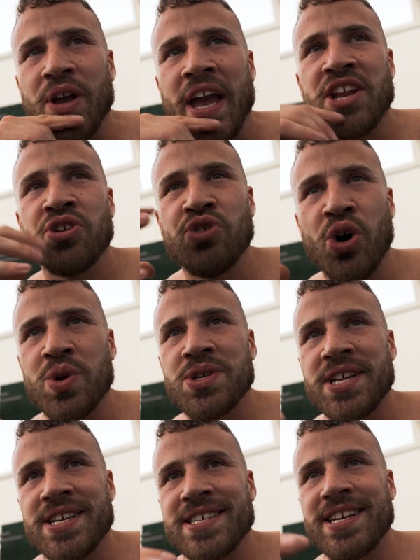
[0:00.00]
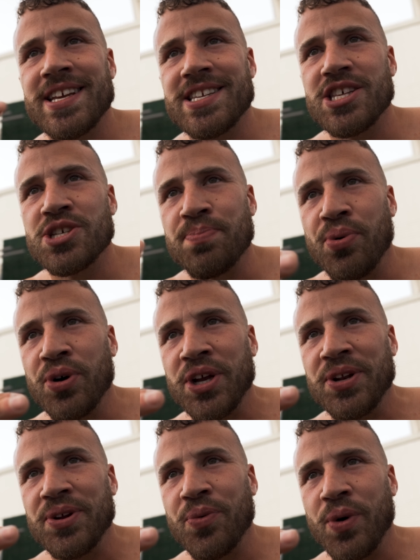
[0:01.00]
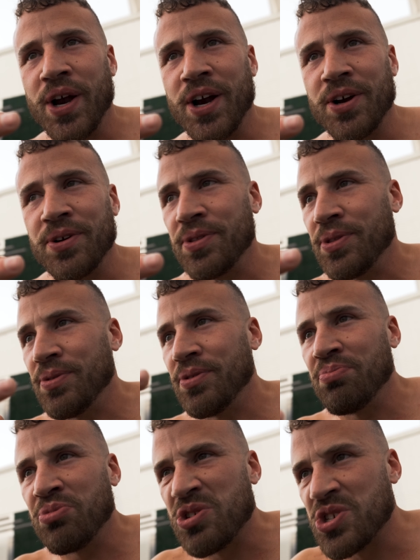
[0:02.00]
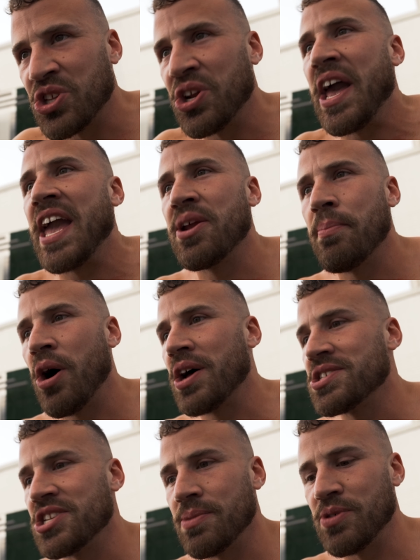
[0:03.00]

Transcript: And you notice that it's getting to this point where there's a little animosity